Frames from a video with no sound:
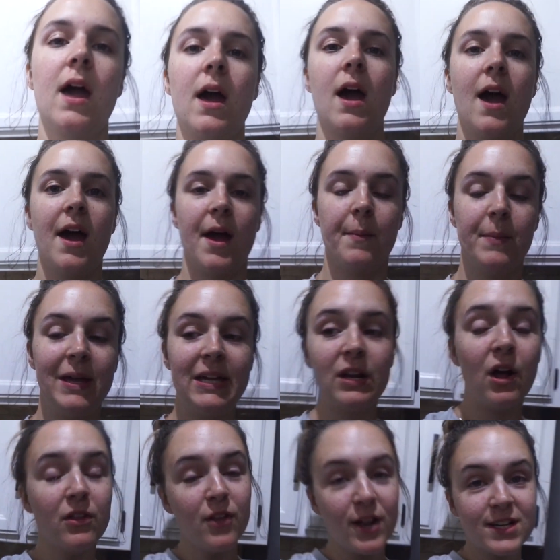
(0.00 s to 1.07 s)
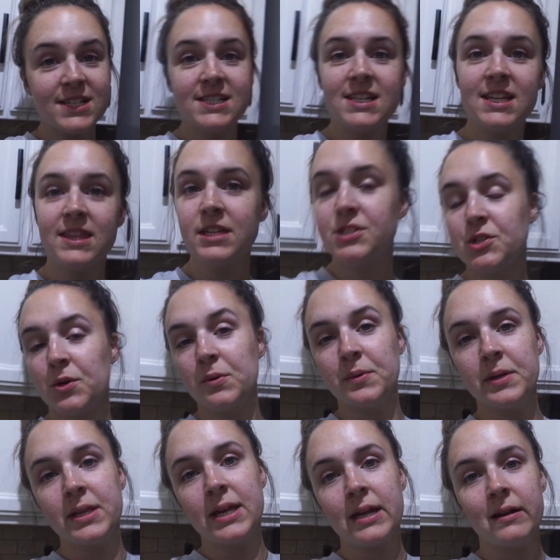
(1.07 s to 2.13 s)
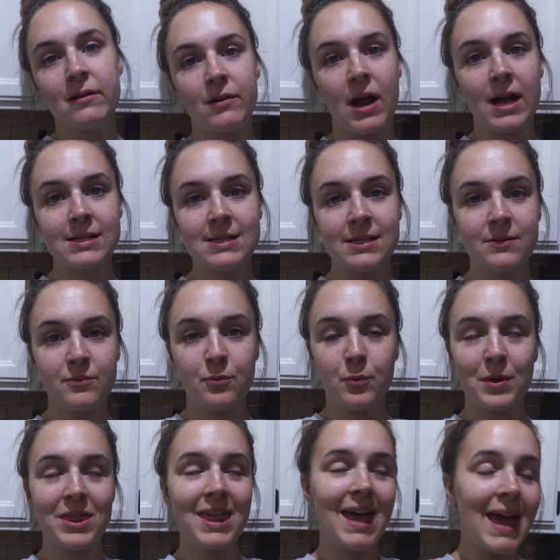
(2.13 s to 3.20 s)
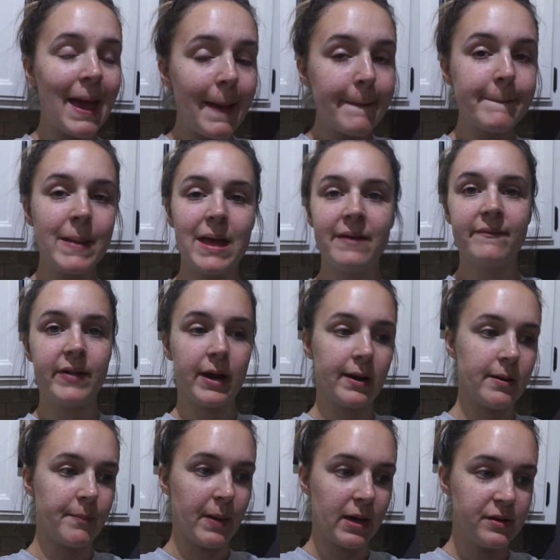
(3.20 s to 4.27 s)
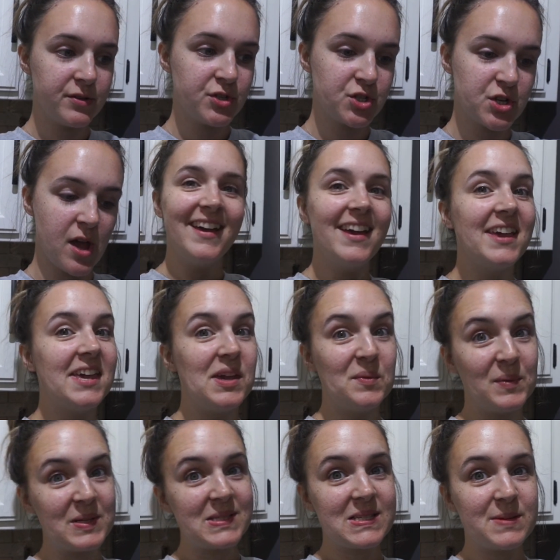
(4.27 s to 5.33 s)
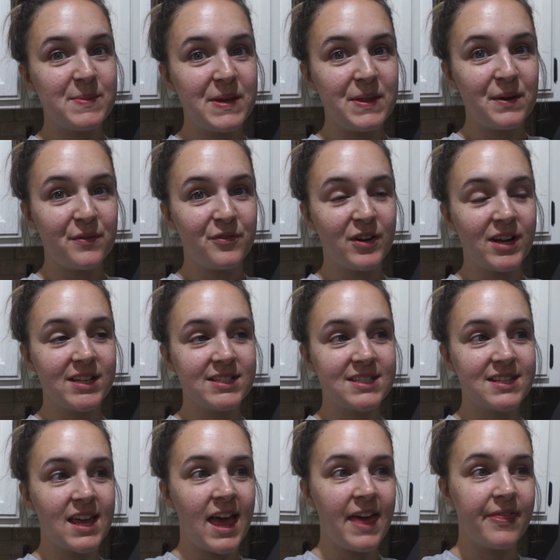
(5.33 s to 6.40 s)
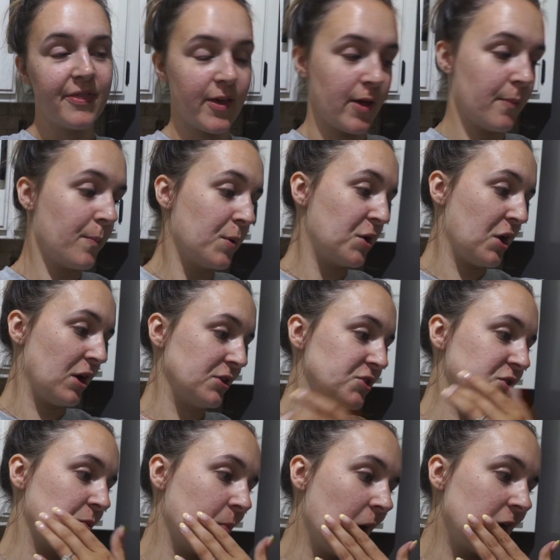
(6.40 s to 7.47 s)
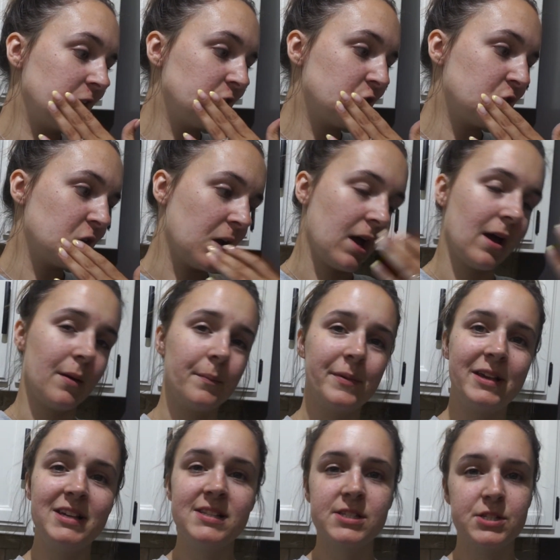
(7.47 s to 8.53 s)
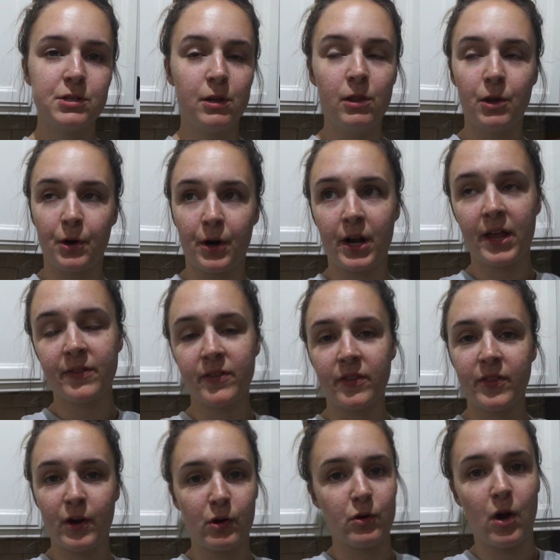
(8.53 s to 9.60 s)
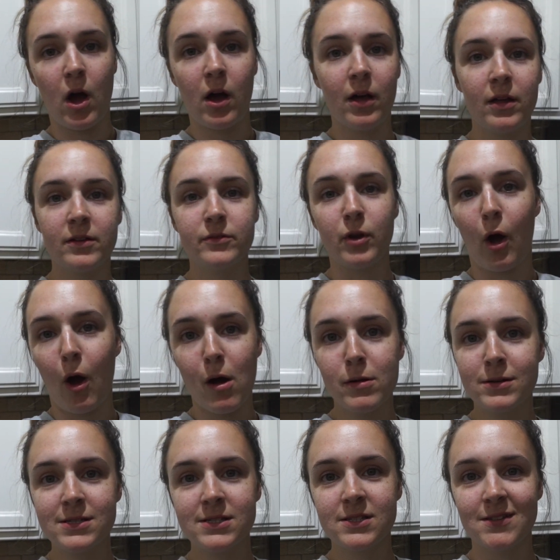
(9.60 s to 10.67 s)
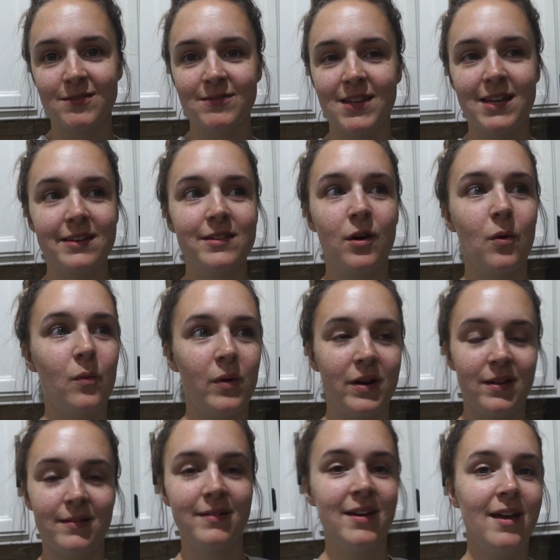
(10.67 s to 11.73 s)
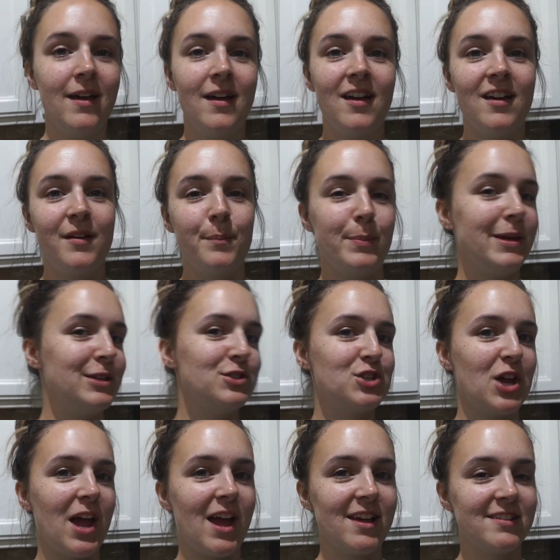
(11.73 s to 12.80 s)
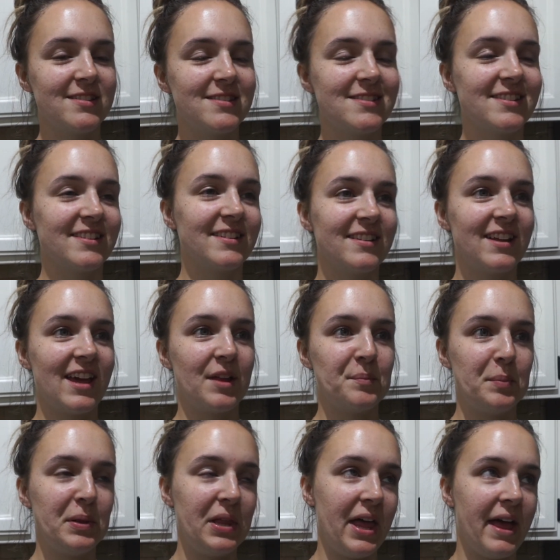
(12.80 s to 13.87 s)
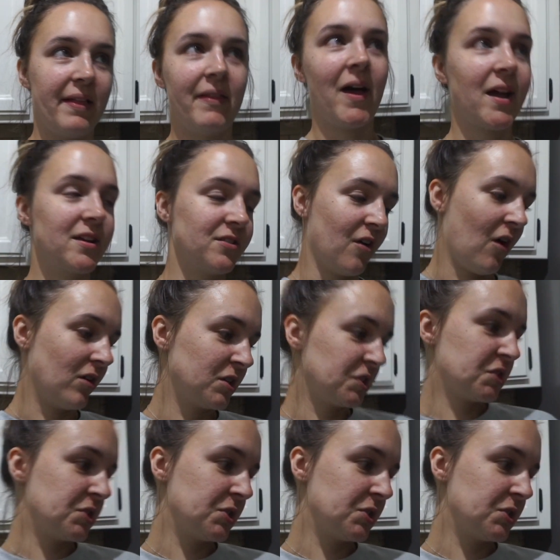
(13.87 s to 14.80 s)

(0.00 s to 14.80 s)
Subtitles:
in all honesty, they don't really interact with him very much. He wants to be their friend, them not so much. He's still learning that they're not dogs and they don't want to be chased and play like dogs